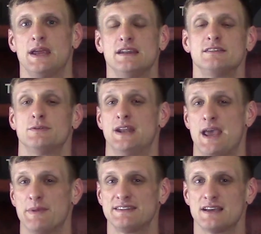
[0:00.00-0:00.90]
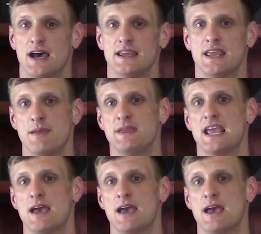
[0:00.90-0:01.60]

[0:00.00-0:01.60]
mated to an MSI Gaming